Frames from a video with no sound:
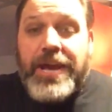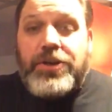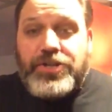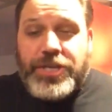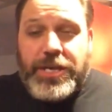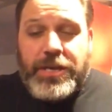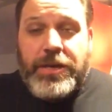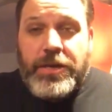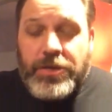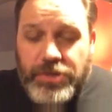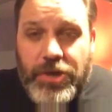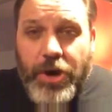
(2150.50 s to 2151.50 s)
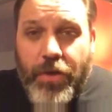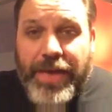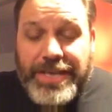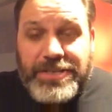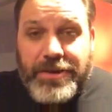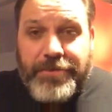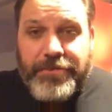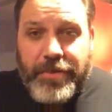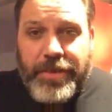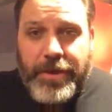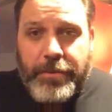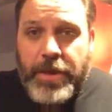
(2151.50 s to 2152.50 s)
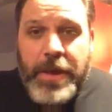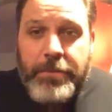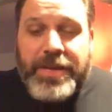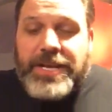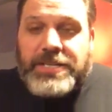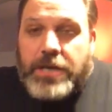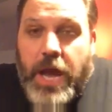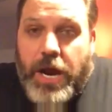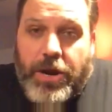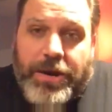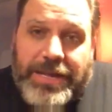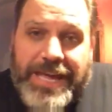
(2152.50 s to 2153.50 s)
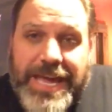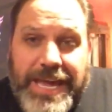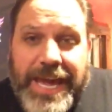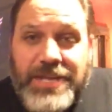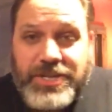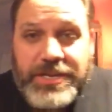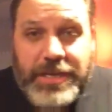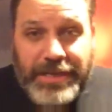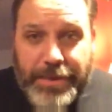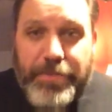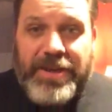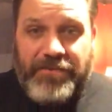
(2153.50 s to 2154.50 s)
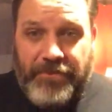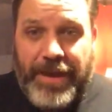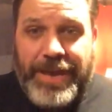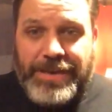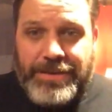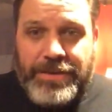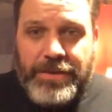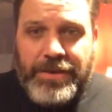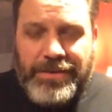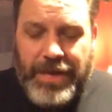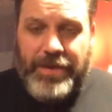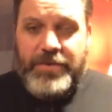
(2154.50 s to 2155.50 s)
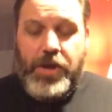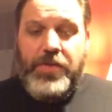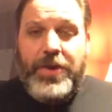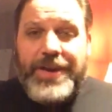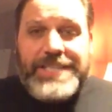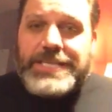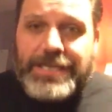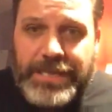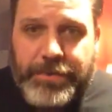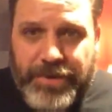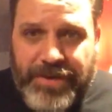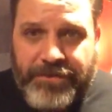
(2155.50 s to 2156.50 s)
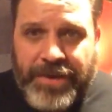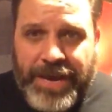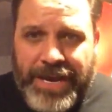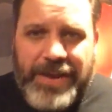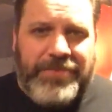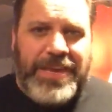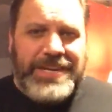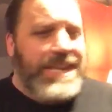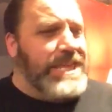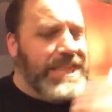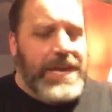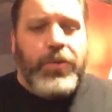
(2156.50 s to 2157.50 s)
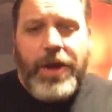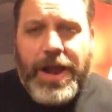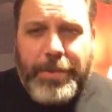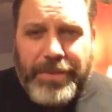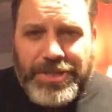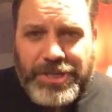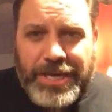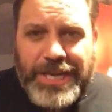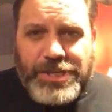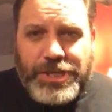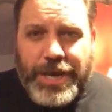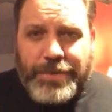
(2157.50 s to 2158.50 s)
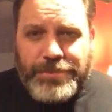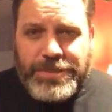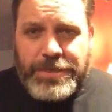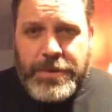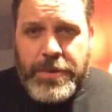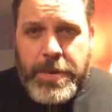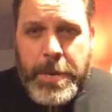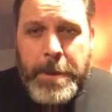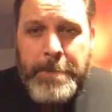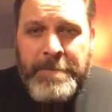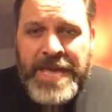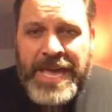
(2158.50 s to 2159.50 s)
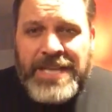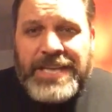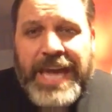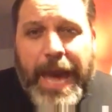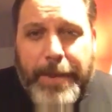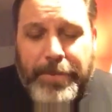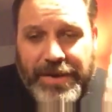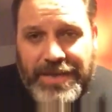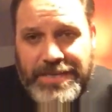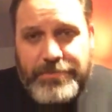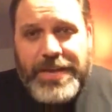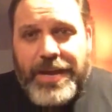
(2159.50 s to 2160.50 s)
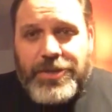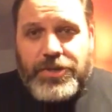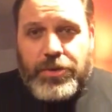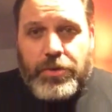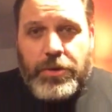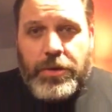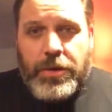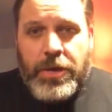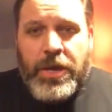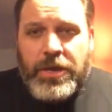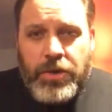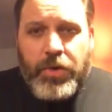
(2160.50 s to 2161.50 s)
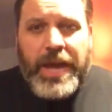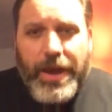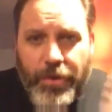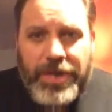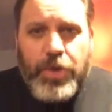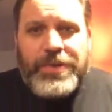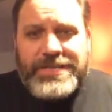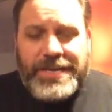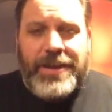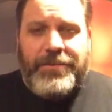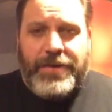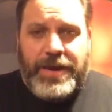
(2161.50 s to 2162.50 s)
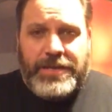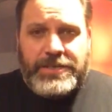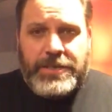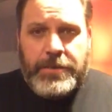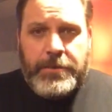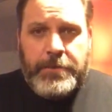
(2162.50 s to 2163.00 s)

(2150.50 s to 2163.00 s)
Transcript: energy to know that stuff for them because they're not currently engaged in the liberty fight. They don't even know there is a liberty fight. And if they did, they think we're all a bunch of nut jobs. And capitalism tells you, you get what you incentivize.